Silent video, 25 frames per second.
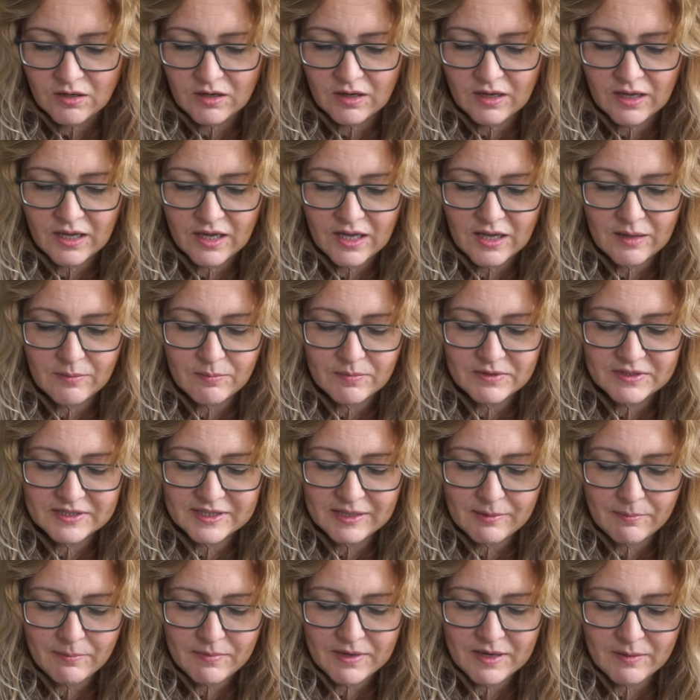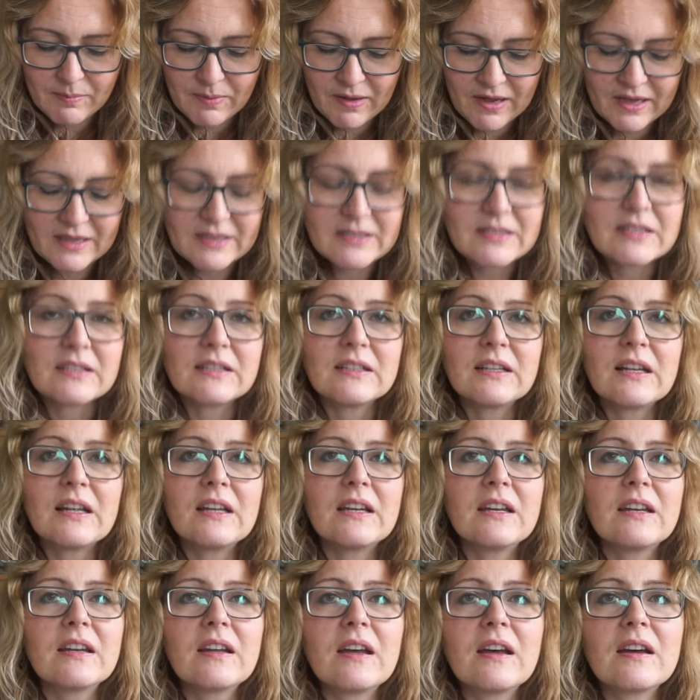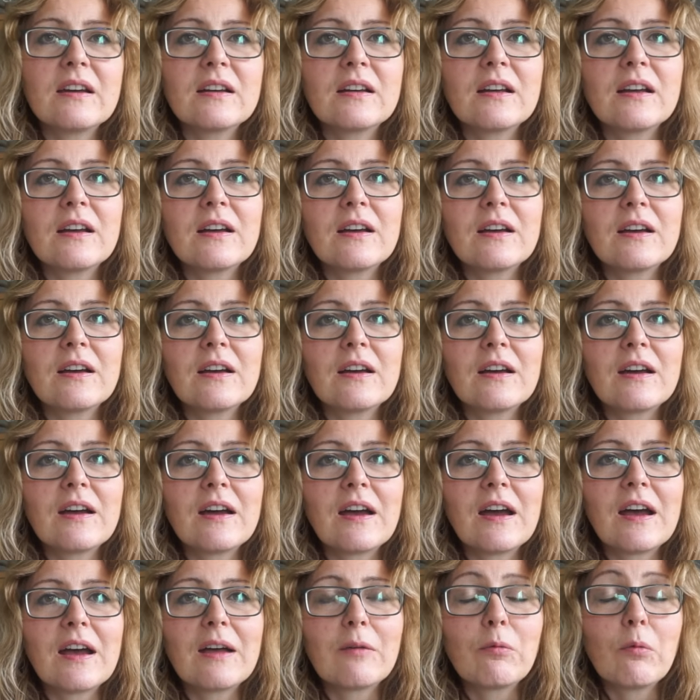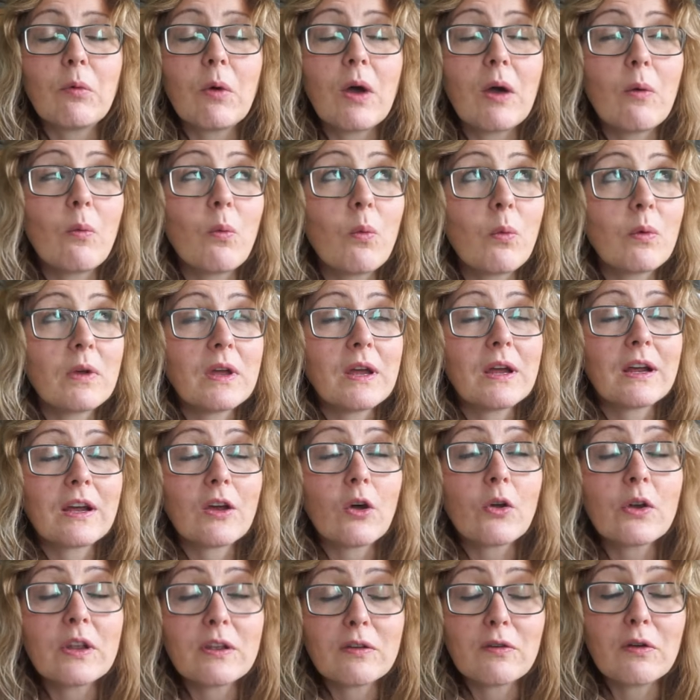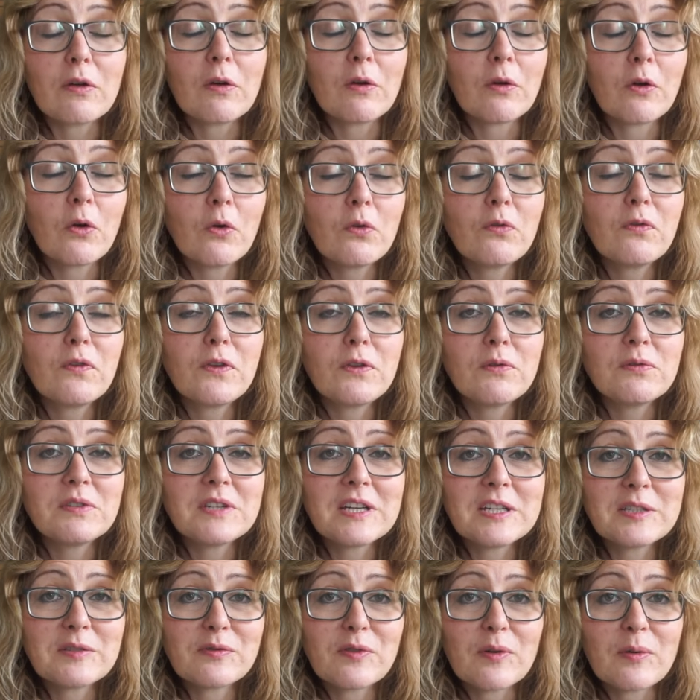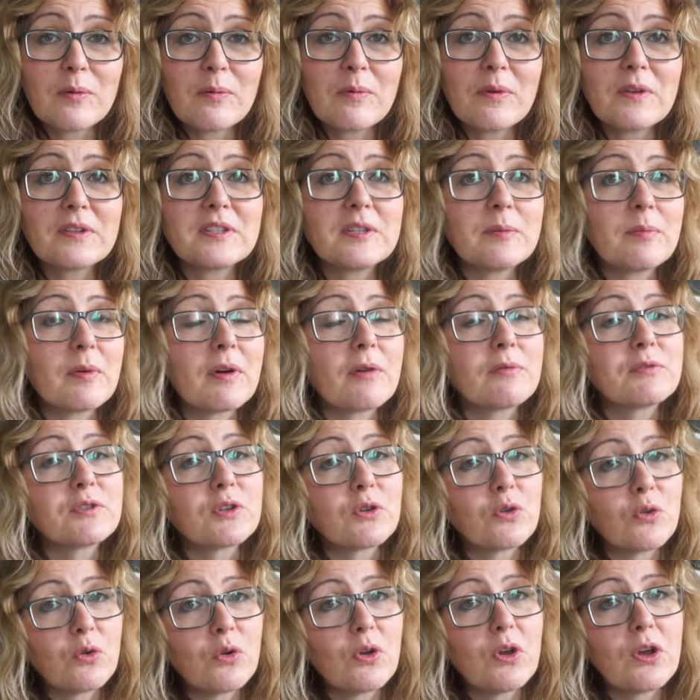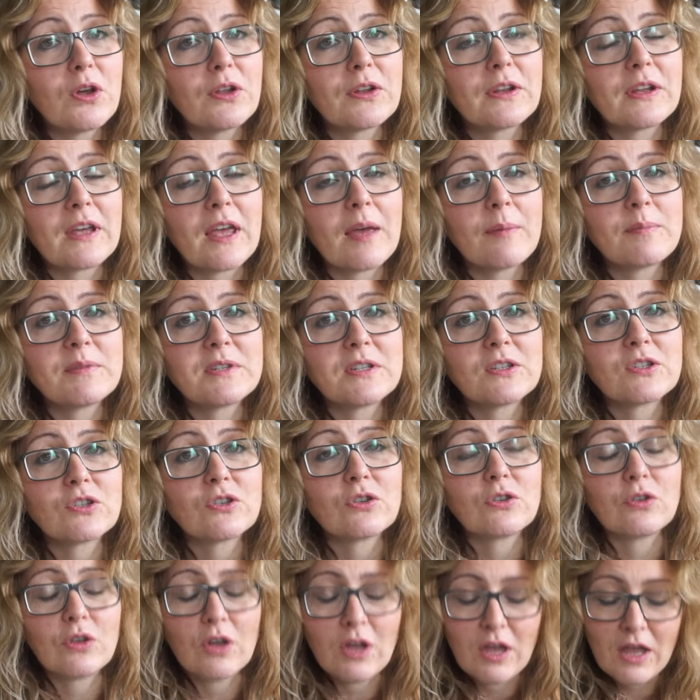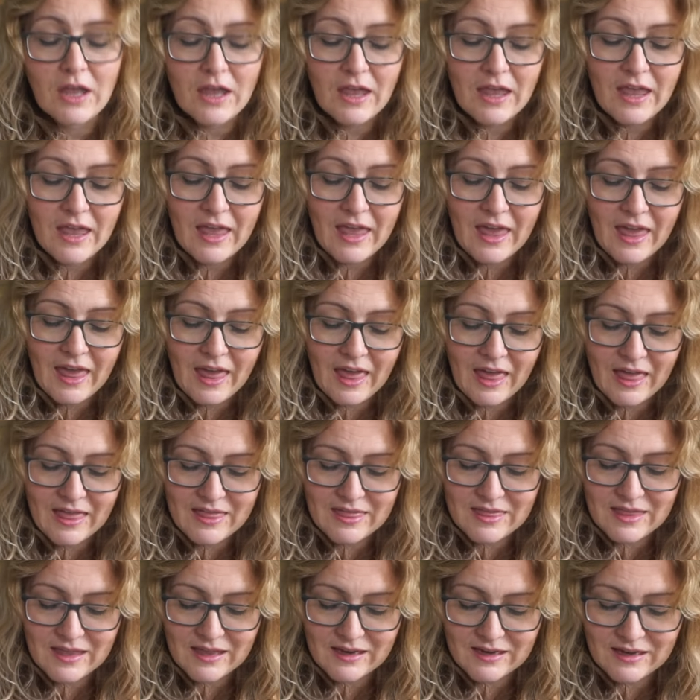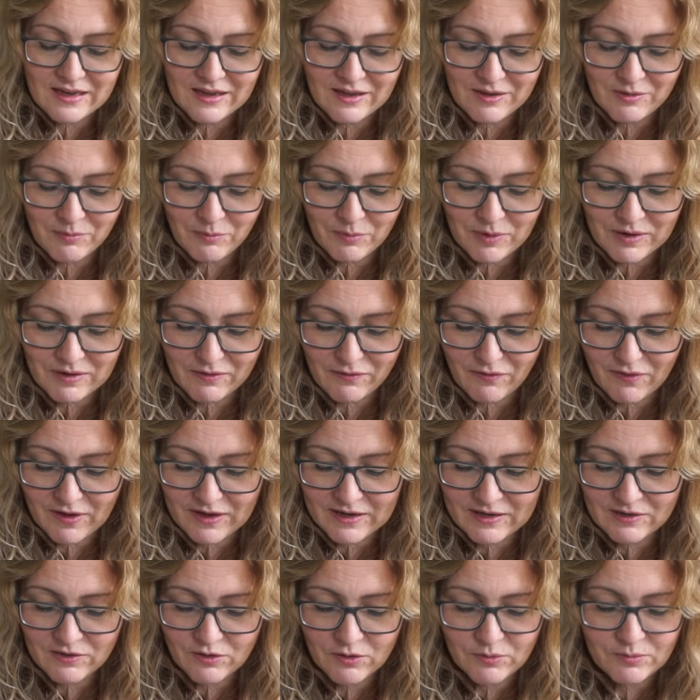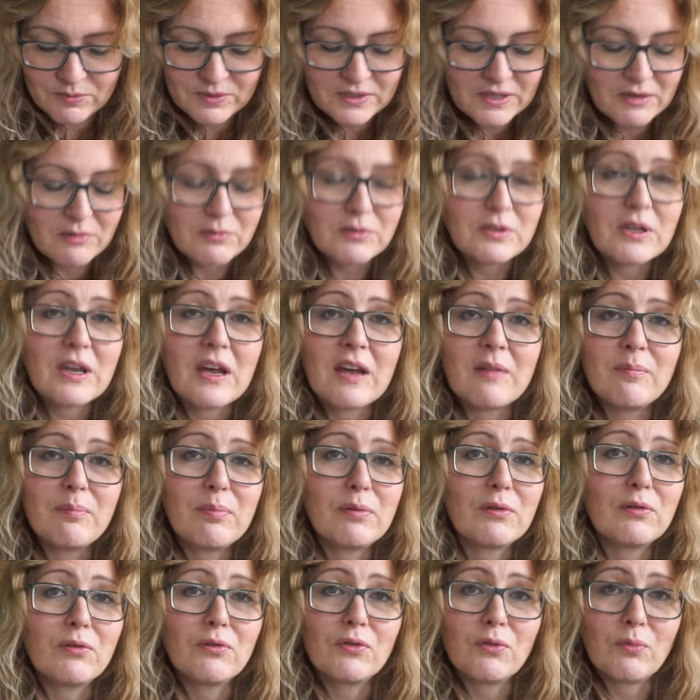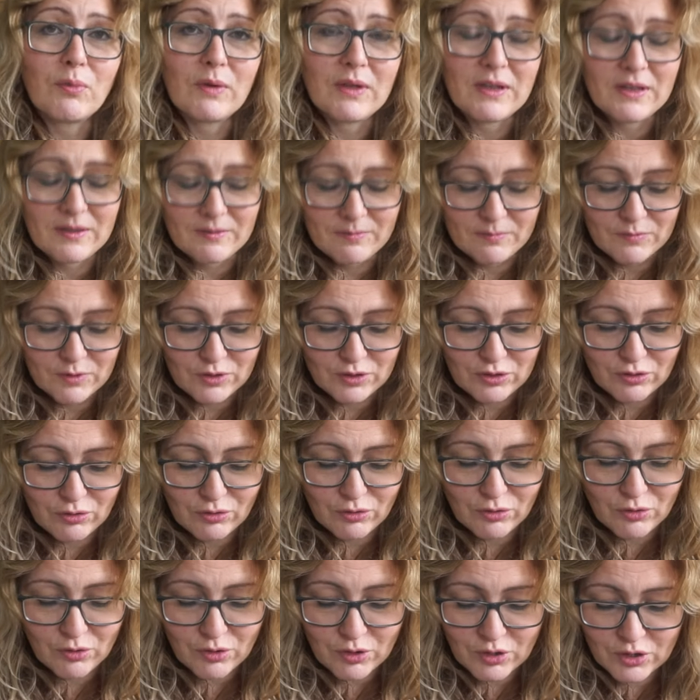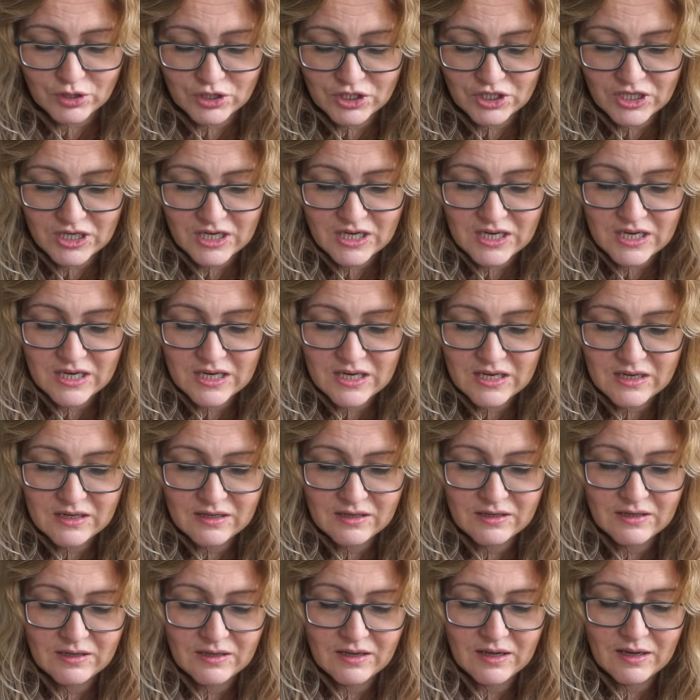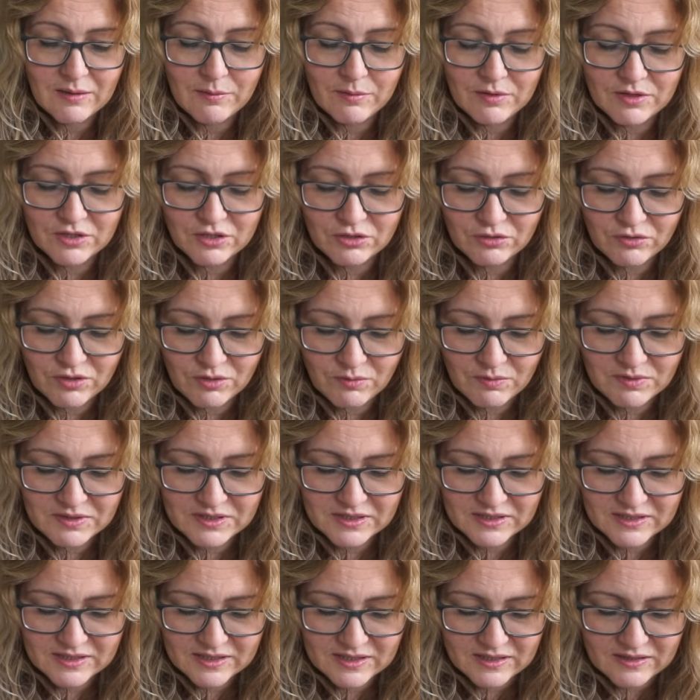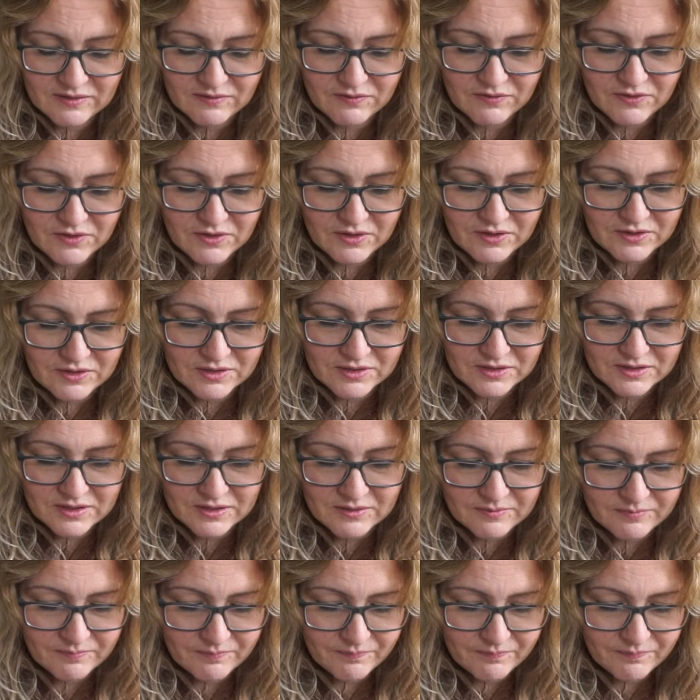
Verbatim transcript: um, sent me a parcel, and I, I, I got it a good few days before my birthday, but I was a good girl and I kept it shut, and then uh, when I finally opened it I was blown away. So she, I'm going to show you what's inside first.